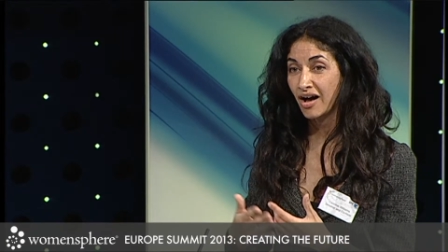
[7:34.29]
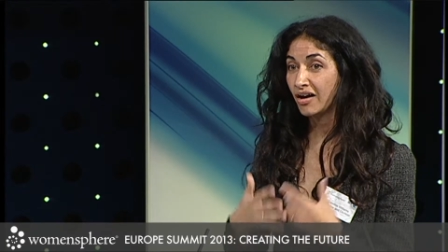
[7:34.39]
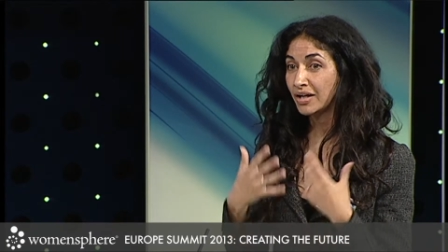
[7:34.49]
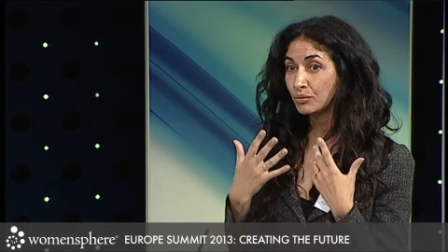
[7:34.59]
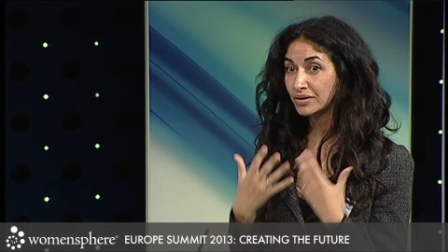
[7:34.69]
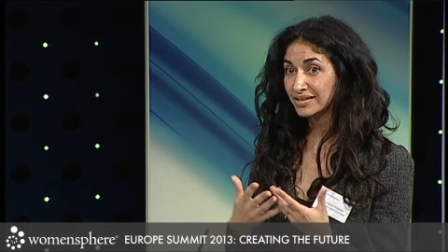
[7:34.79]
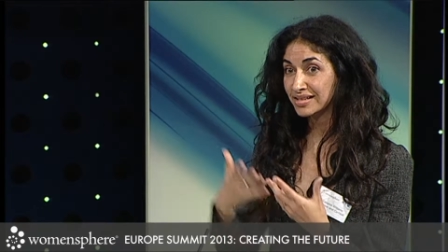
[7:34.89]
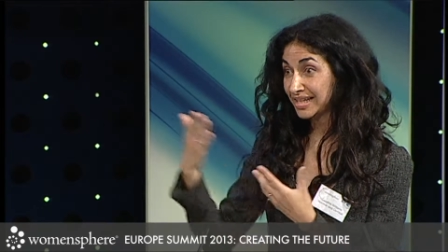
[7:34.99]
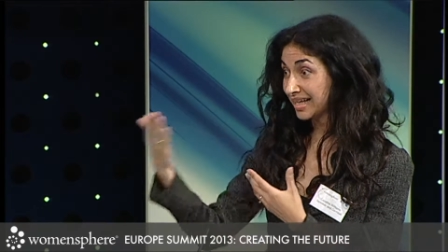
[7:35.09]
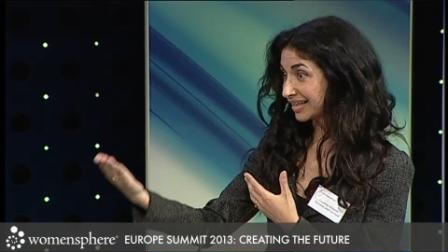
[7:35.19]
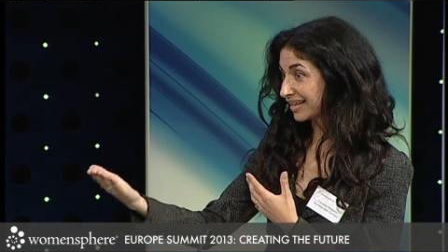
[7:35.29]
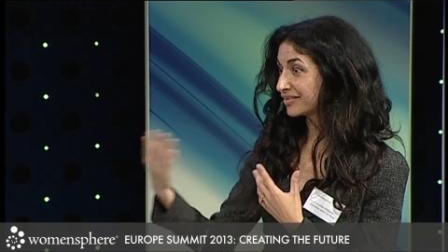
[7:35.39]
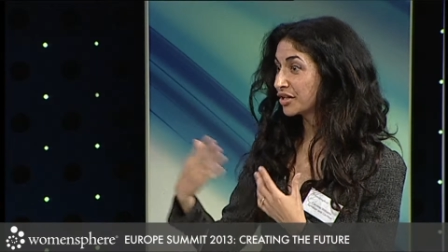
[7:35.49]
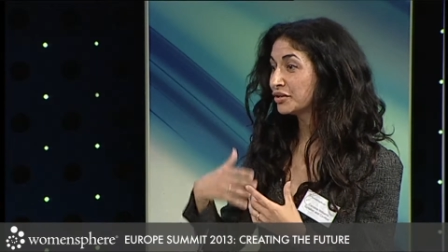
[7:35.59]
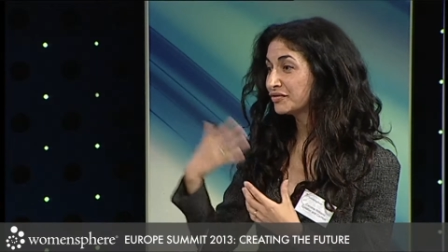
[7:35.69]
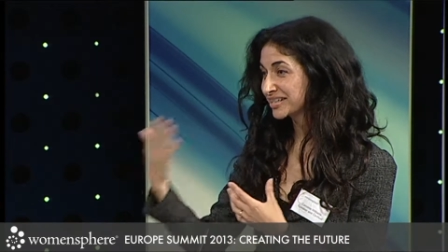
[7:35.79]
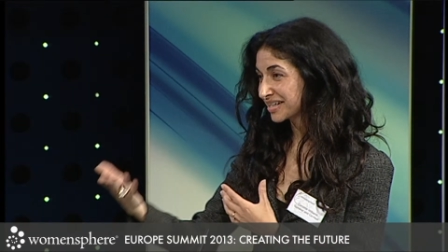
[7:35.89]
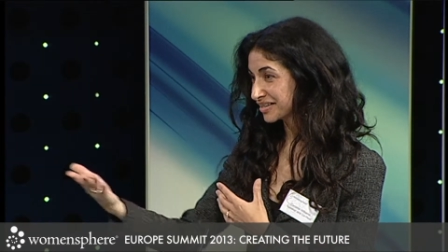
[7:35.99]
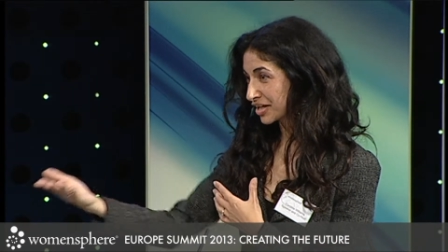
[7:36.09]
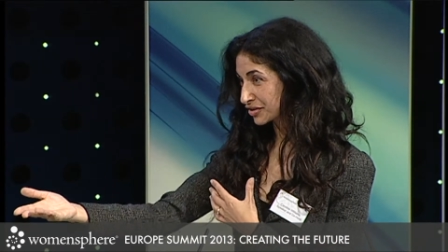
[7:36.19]
I wouldn't see, and the only reason
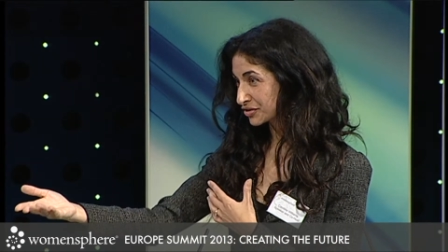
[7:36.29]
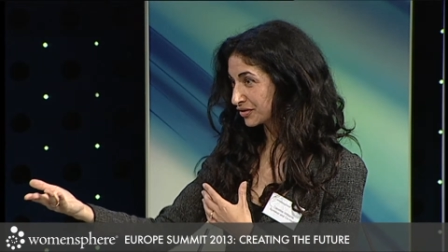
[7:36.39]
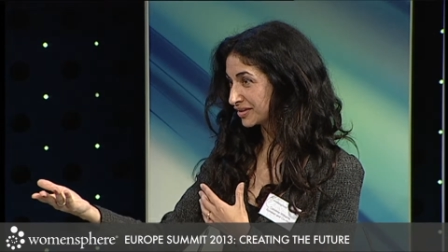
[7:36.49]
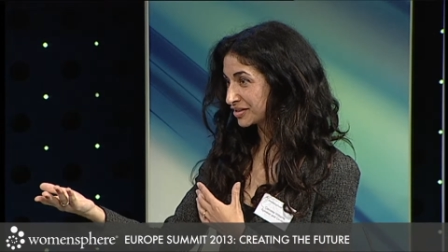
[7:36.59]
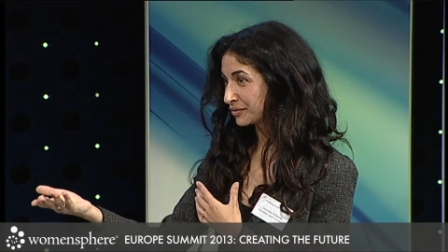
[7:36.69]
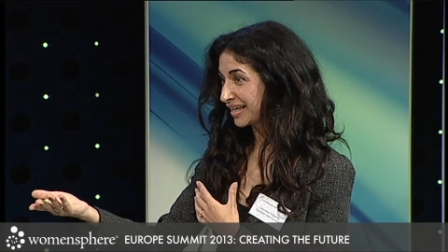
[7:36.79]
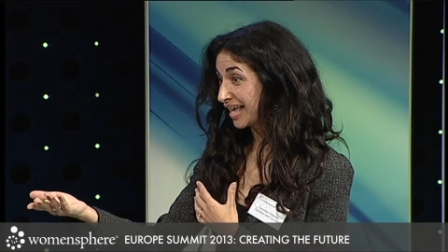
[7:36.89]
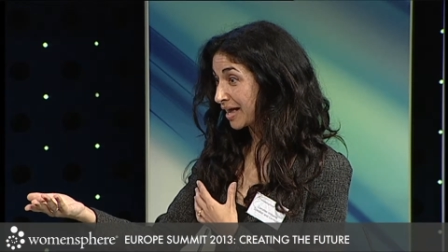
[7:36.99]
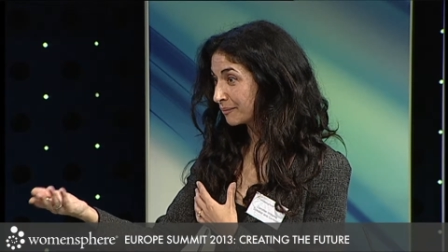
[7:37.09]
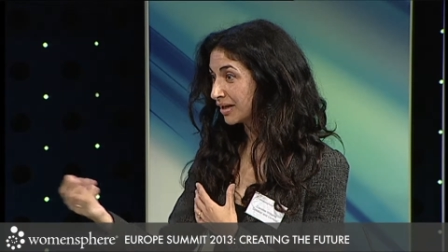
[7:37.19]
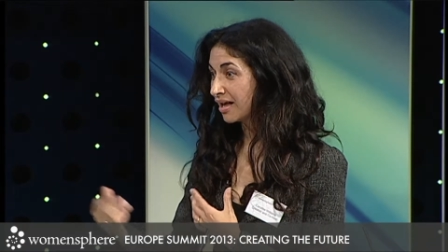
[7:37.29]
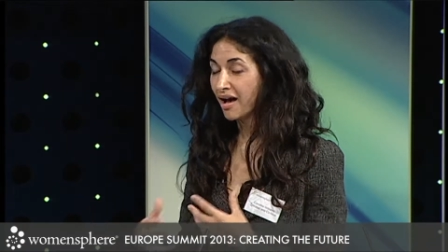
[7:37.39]
I touched on the 2 a.m.,